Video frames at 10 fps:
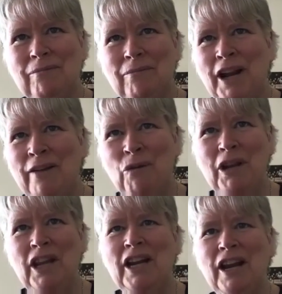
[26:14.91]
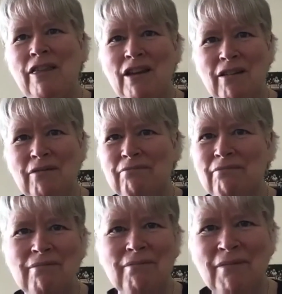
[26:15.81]
Whenever we need anything,
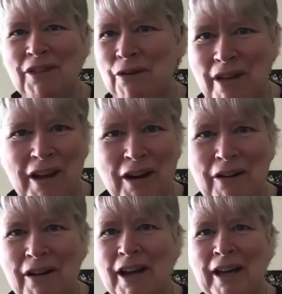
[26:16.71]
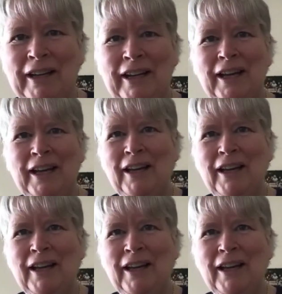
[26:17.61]
they're there, and